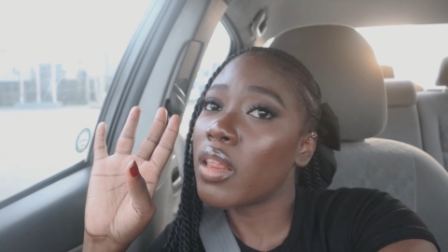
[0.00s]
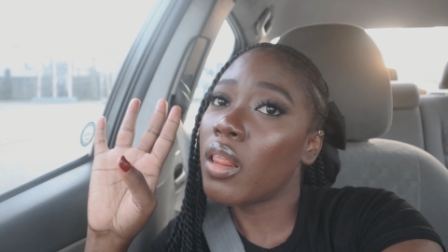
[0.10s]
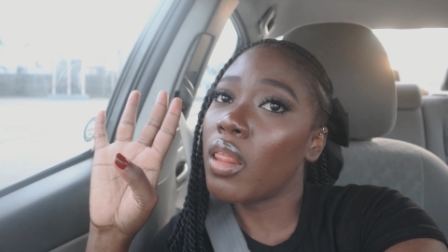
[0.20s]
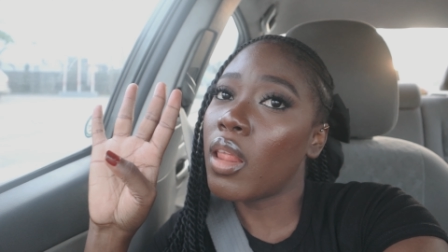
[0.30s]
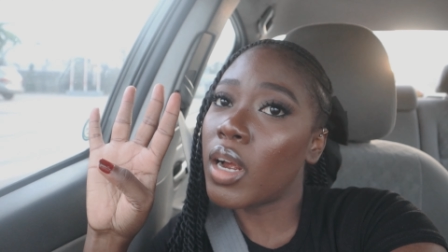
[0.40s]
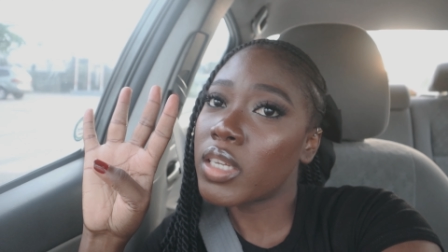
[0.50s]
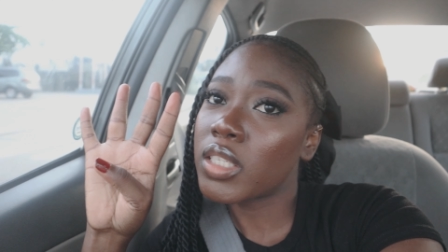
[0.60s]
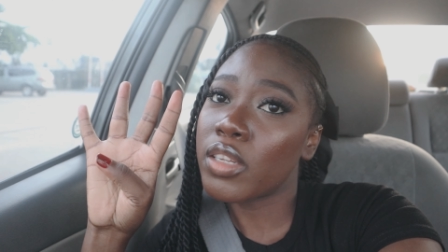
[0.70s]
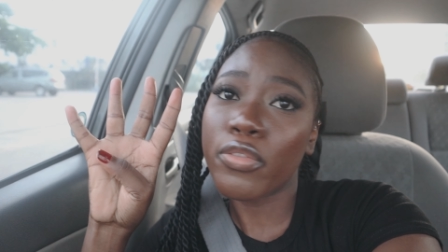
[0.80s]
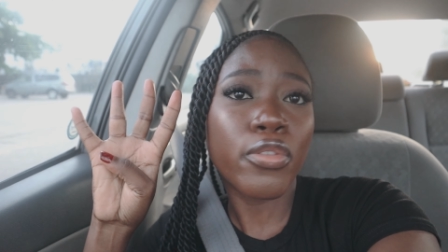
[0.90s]
the
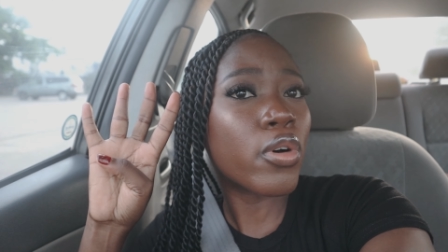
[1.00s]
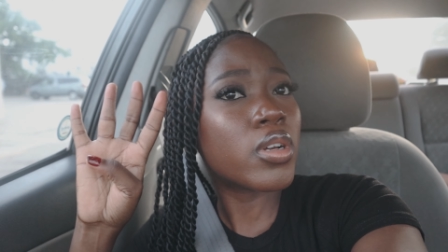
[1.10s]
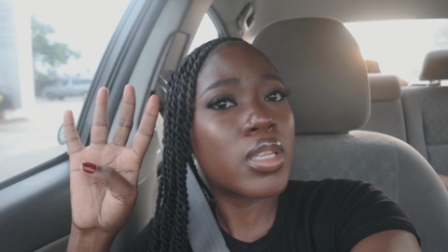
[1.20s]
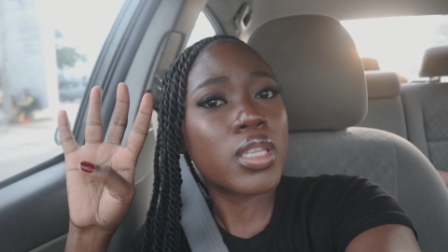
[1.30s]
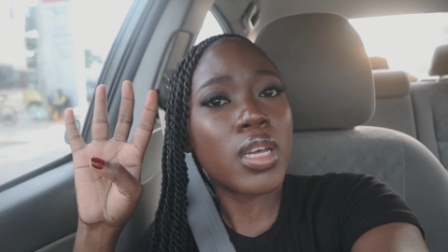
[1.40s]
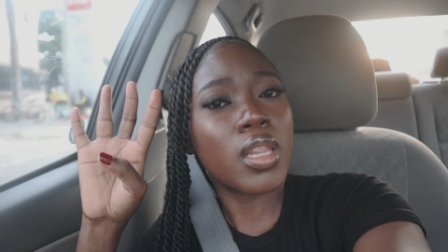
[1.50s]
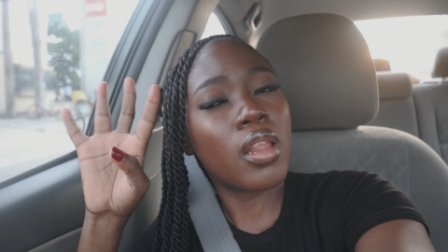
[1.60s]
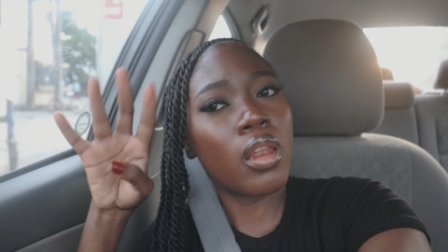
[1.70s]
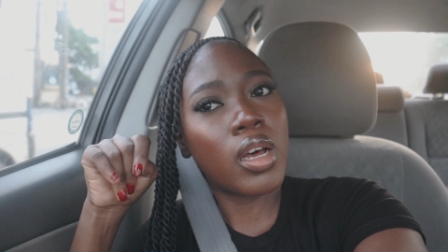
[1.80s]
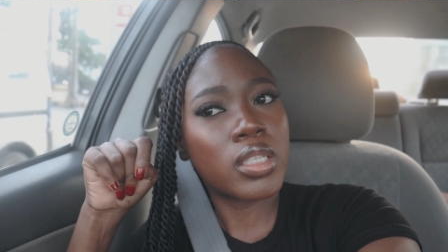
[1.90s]
last, the fourth, and
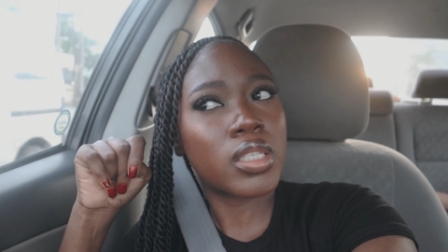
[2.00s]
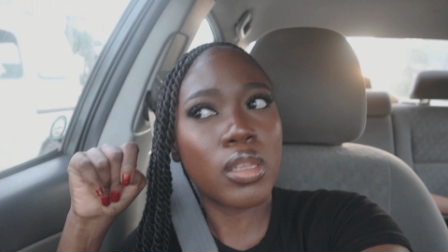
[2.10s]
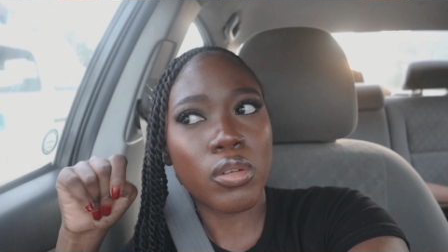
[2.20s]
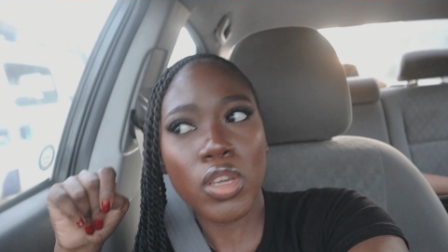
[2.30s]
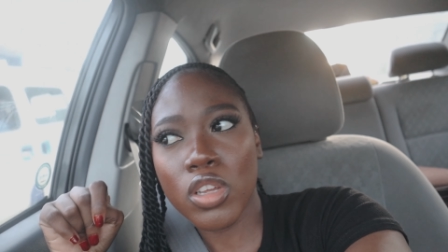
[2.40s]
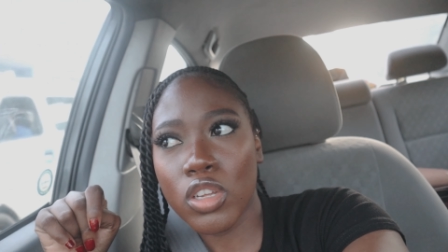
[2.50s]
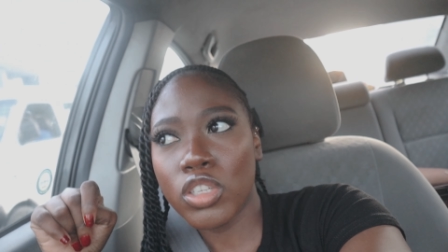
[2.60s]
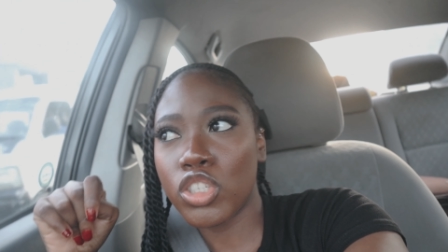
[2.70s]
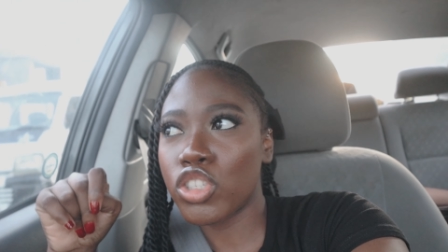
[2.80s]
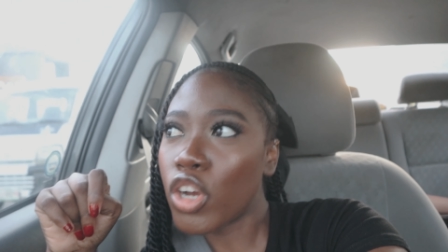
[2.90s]
the last
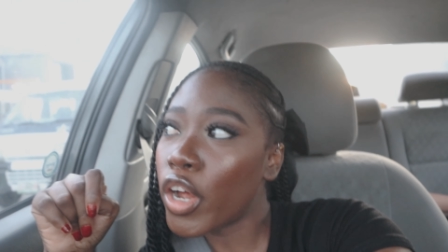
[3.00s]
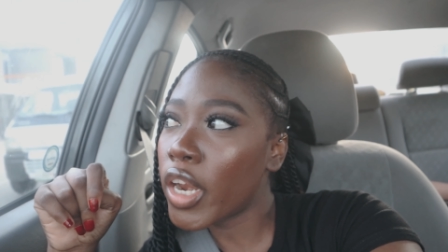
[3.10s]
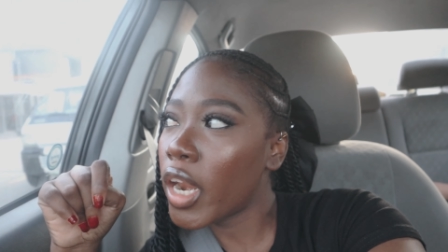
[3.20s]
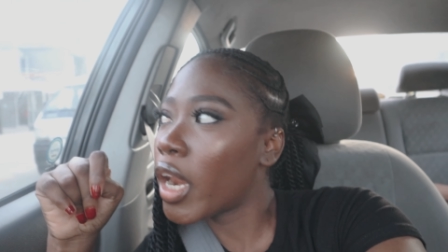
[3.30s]
location.